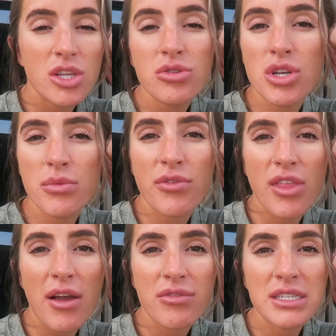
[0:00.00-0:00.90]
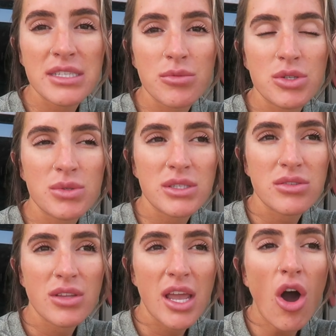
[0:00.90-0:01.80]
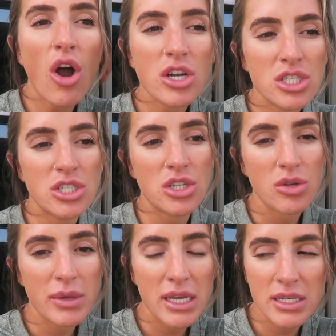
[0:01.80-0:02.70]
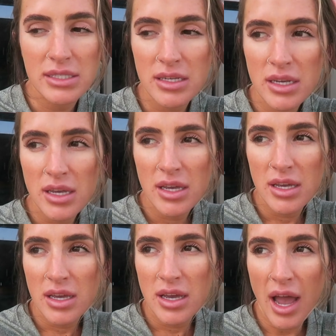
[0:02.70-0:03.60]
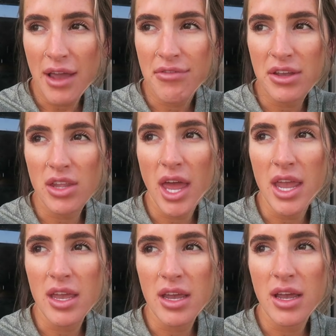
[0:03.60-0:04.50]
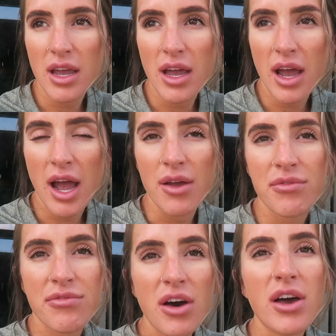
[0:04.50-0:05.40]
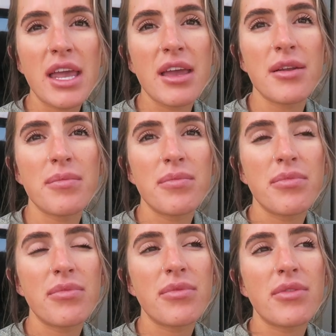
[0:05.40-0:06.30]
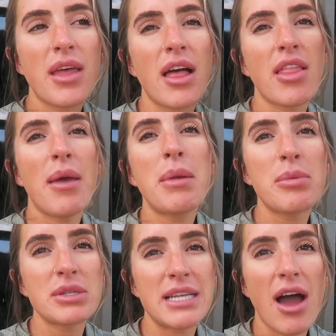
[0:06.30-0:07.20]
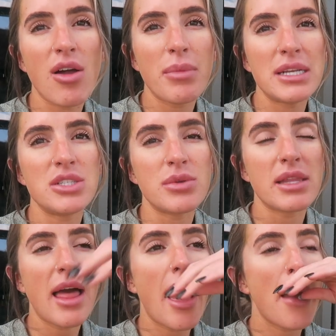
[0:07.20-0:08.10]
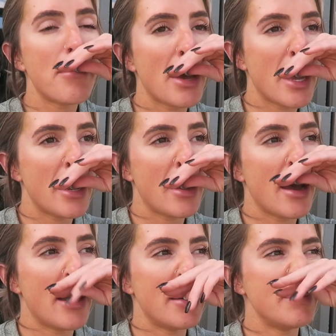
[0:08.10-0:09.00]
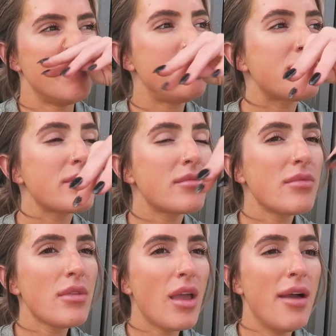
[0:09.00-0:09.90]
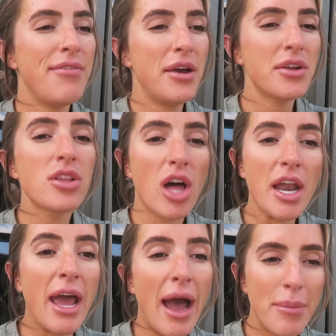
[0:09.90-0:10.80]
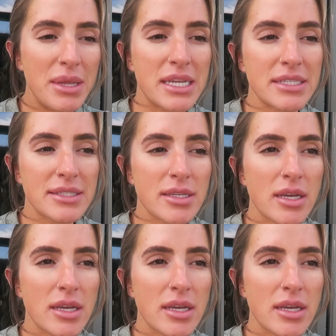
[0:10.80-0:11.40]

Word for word: YouTube for that reason, which was like hard to do because I feel like I felt like it, I let people down by doing that, but um, I found a lot of happiness